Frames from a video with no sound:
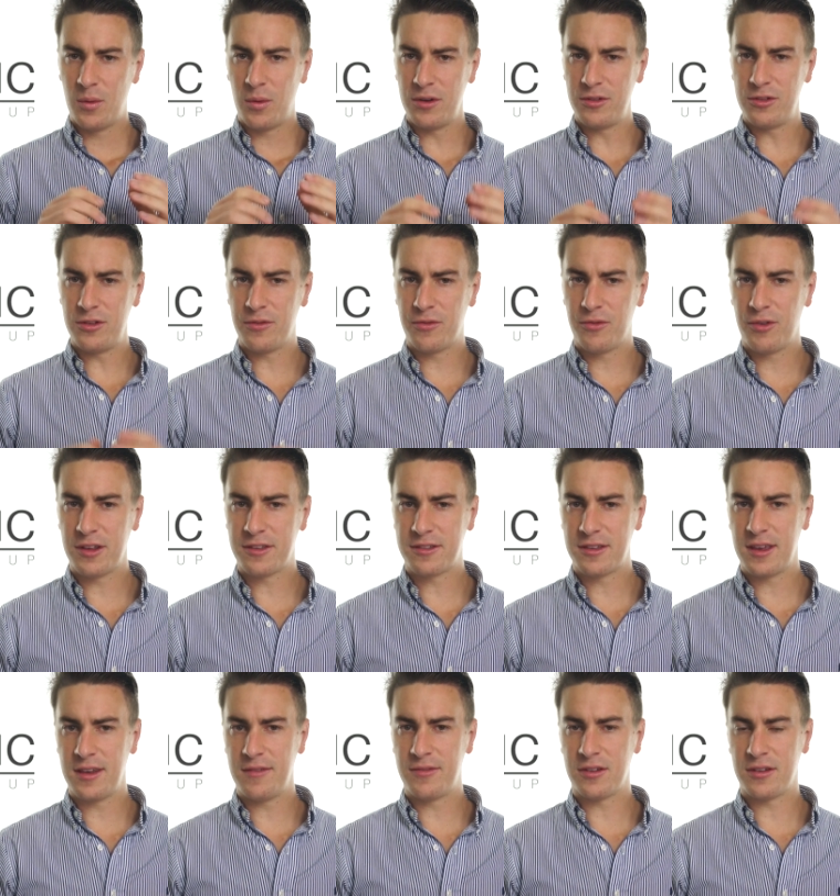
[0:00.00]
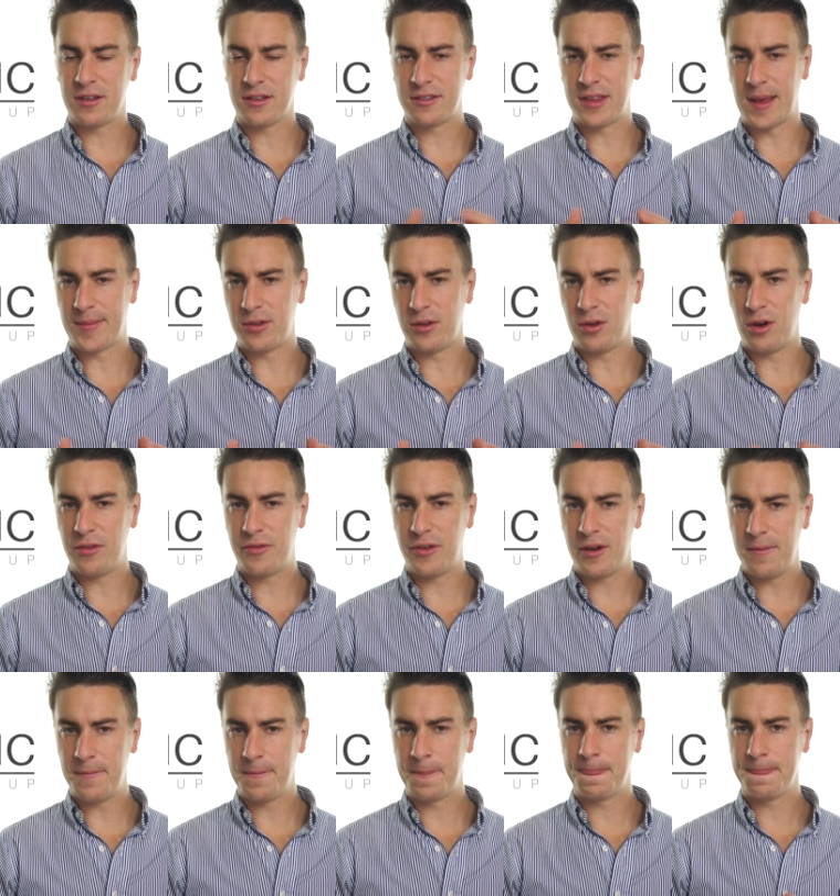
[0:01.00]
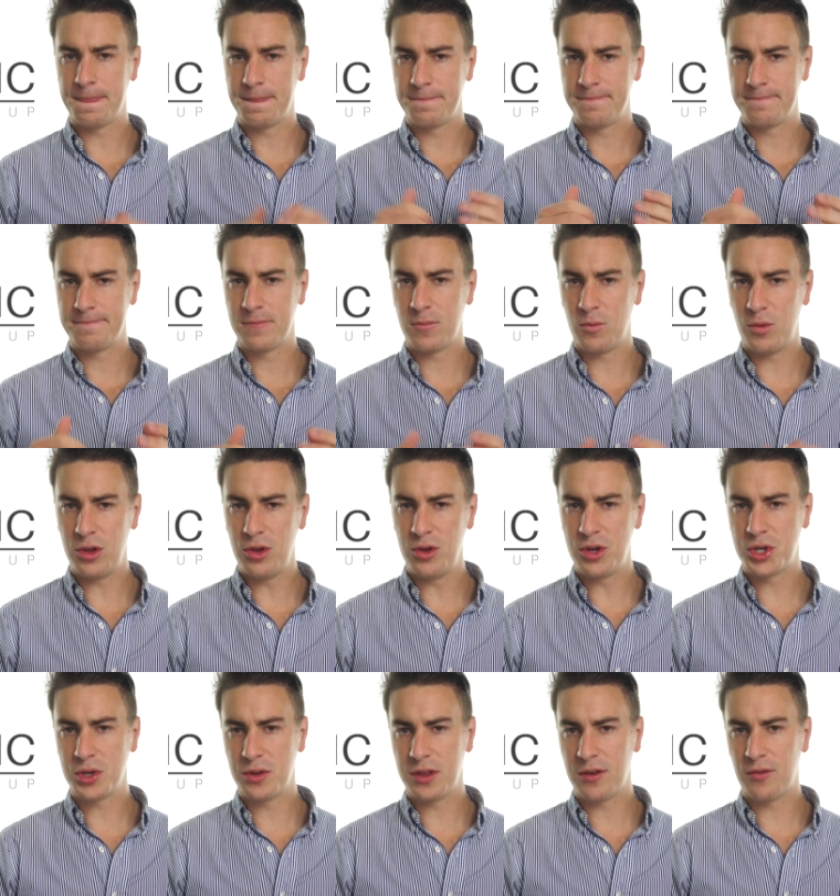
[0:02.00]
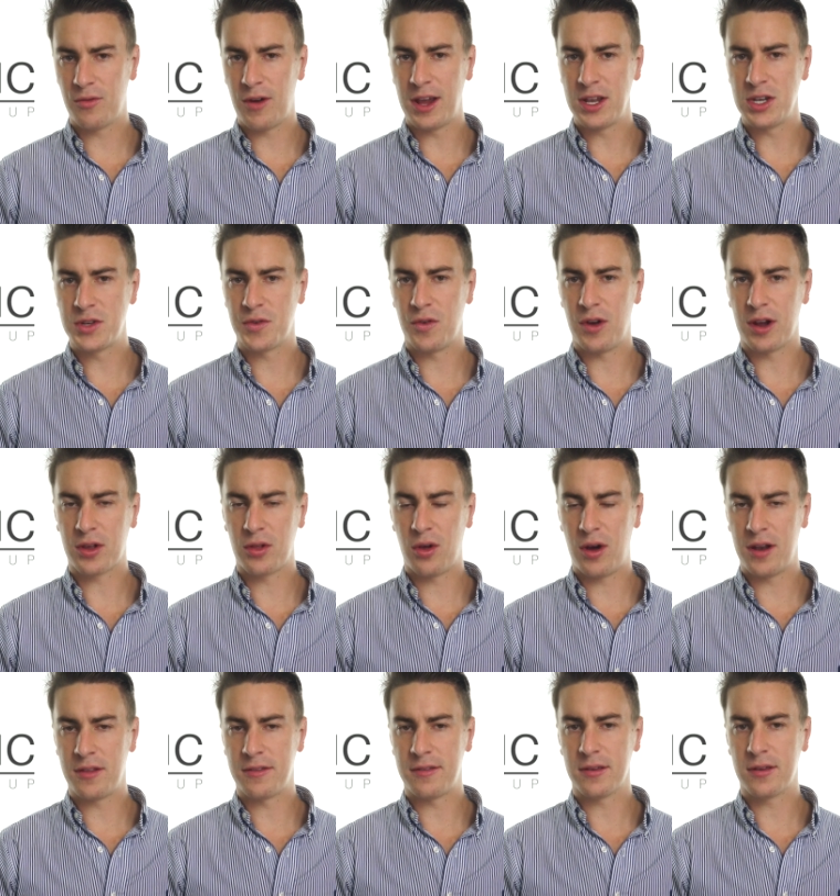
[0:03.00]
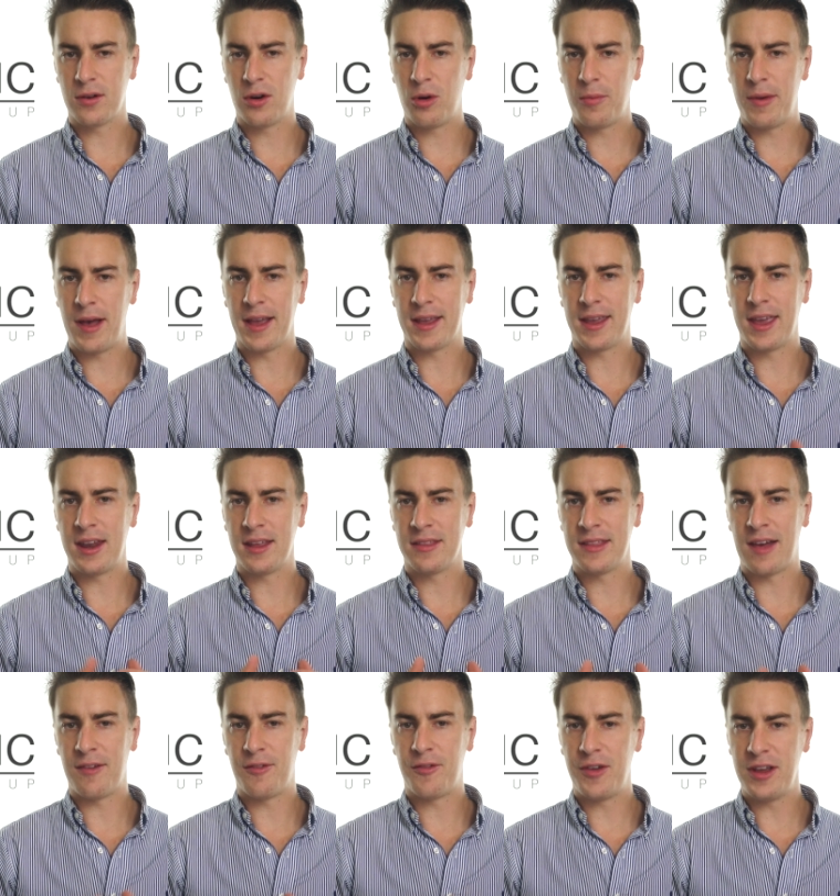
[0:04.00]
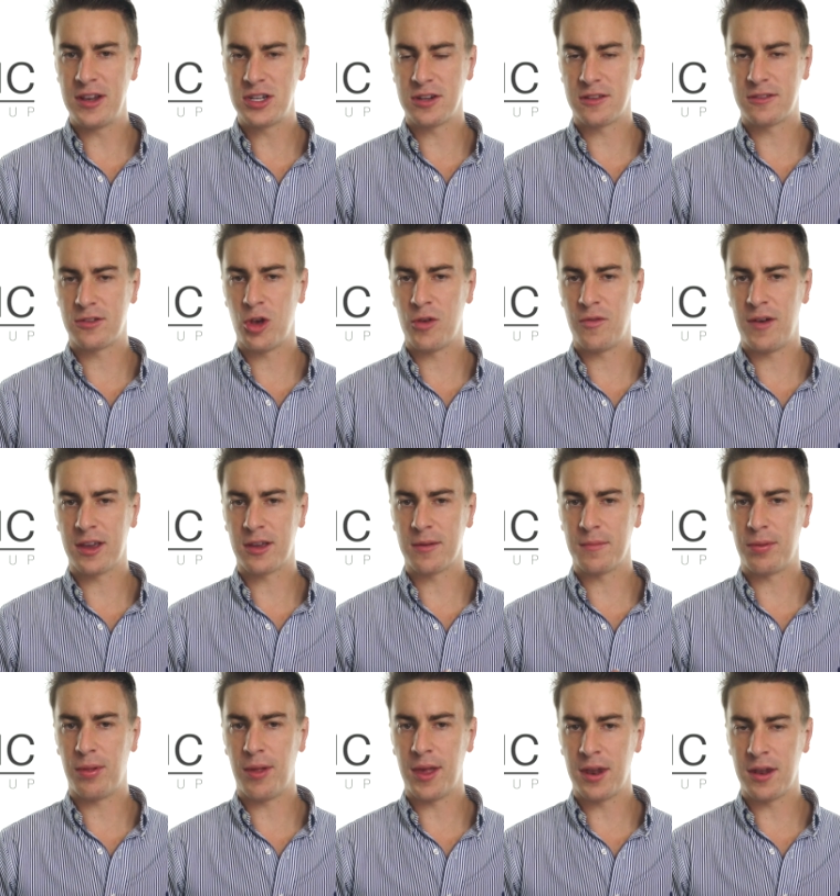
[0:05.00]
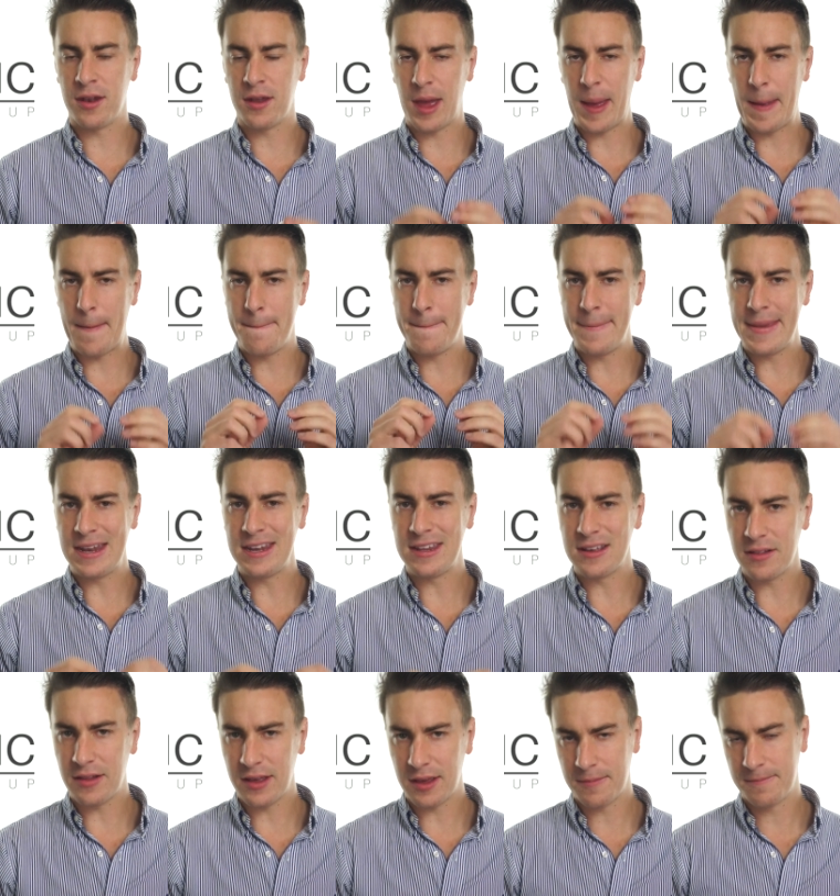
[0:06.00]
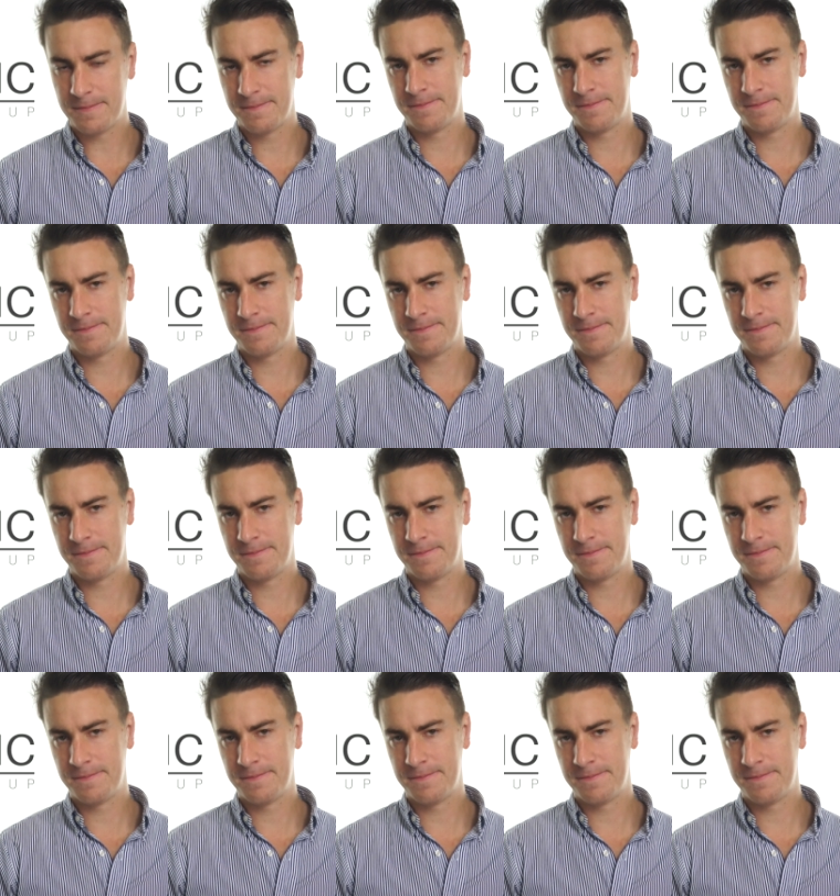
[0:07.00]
Once you've received an accepted offer, we usually arrange for our clients to go about getting that feature survey completed immediately.